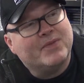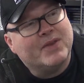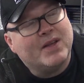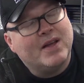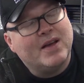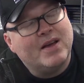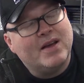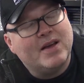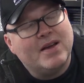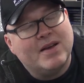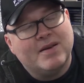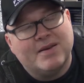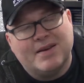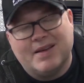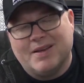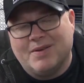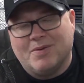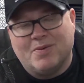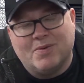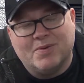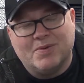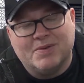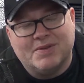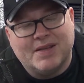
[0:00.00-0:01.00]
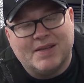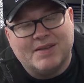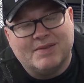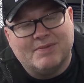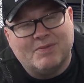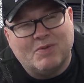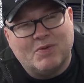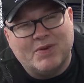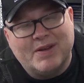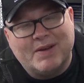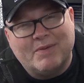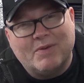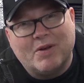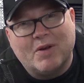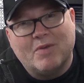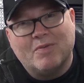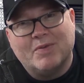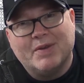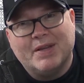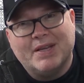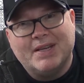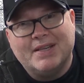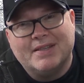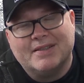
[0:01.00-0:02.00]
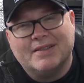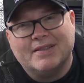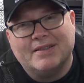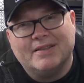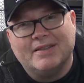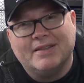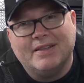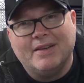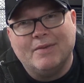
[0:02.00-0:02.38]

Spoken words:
Or one that got released.